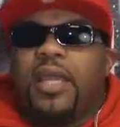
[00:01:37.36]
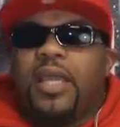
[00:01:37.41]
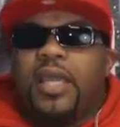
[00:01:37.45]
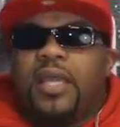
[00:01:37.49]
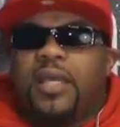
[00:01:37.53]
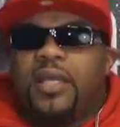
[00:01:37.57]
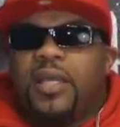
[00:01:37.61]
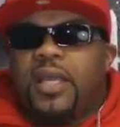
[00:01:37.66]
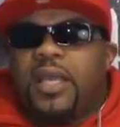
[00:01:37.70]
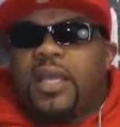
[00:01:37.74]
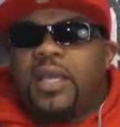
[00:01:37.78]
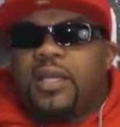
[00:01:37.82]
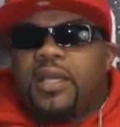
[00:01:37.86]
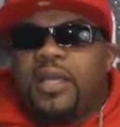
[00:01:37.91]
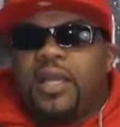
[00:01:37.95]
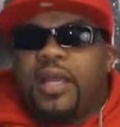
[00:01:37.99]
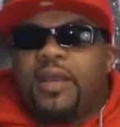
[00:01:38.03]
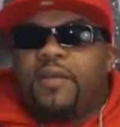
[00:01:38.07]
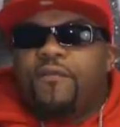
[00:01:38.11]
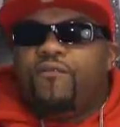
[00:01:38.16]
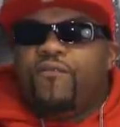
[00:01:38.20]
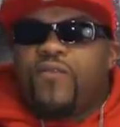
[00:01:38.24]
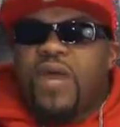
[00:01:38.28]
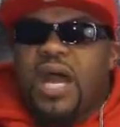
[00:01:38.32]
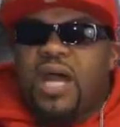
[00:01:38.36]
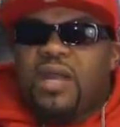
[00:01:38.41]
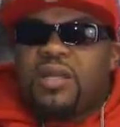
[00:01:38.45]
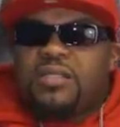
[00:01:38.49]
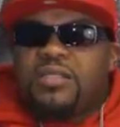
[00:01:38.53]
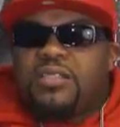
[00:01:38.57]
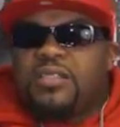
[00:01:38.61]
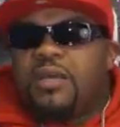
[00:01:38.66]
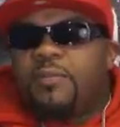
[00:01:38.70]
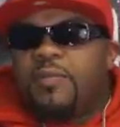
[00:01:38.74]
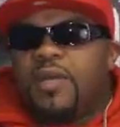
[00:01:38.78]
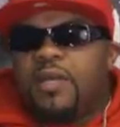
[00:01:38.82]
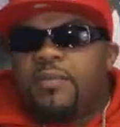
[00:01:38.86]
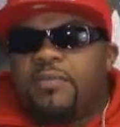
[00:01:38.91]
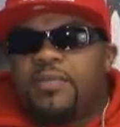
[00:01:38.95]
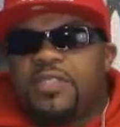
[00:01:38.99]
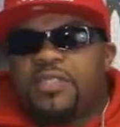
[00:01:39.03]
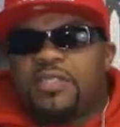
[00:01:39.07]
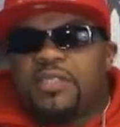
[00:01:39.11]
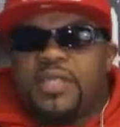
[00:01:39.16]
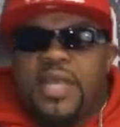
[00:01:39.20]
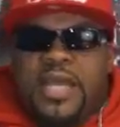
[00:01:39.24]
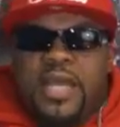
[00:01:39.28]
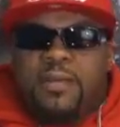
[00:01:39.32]
and follow some of them
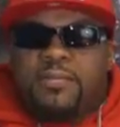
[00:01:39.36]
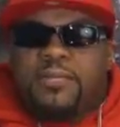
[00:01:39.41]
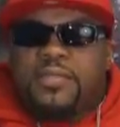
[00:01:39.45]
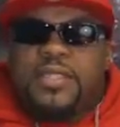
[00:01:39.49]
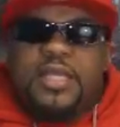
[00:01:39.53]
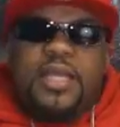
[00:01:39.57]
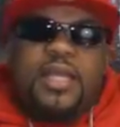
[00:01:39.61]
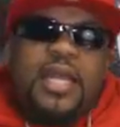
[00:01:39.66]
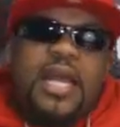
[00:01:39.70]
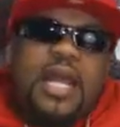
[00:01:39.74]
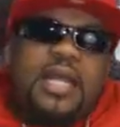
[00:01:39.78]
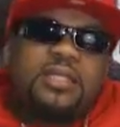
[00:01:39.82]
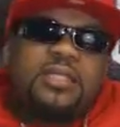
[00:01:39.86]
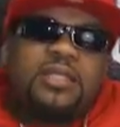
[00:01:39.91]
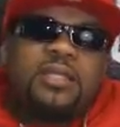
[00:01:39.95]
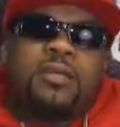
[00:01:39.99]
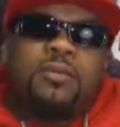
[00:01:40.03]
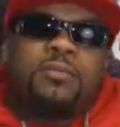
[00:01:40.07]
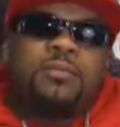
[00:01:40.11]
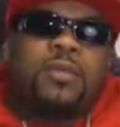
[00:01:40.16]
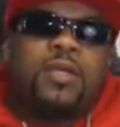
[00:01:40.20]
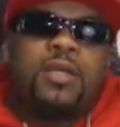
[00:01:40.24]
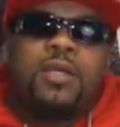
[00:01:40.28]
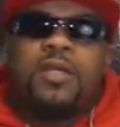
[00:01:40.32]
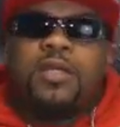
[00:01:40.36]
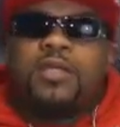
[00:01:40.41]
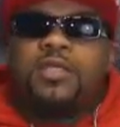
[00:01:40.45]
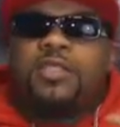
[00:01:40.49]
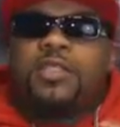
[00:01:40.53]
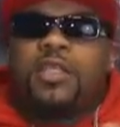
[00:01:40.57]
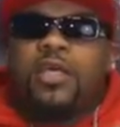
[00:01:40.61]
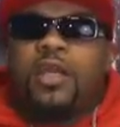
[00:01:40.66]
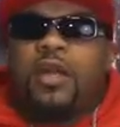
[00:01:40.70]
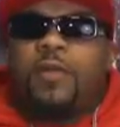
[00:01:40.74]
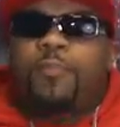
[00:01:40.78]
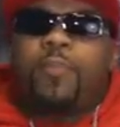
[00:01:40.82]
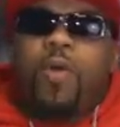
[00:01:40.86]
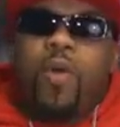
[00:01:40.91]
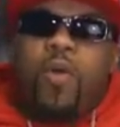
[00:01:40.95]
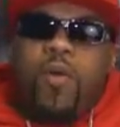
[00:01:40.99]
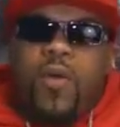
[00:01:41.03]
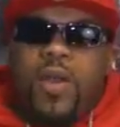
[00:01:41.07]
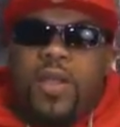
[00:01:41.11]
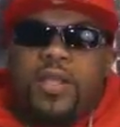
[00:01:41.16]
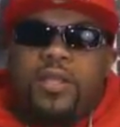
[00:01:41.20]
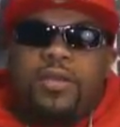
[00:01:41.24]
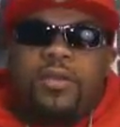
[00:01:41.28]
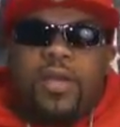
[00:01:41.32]
steps that got them to the
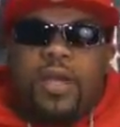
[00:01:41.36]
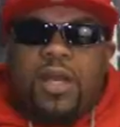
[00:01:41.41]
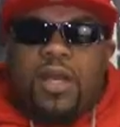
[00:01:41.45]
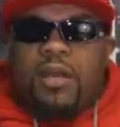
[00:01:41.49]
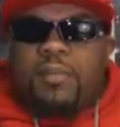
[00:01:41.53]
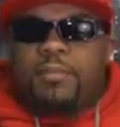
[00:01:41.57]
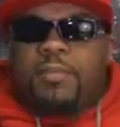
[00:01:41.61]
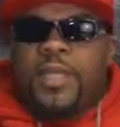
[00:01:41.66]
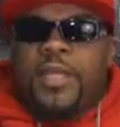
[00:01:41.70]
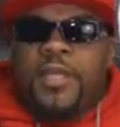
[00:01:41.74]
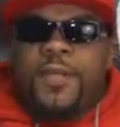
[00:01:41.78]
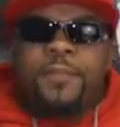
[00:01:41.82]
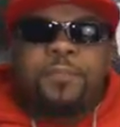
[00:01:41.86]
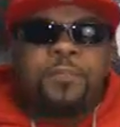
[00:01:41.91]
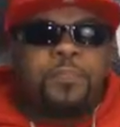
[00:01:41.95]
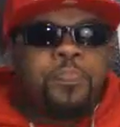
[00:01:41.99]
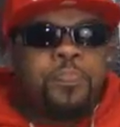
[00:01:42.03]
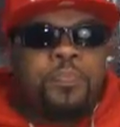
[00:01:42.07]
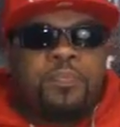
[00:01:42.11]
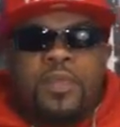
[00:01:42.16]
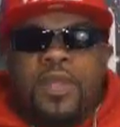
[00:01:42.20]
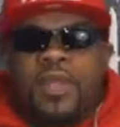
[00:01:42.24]
point. You know what I mean?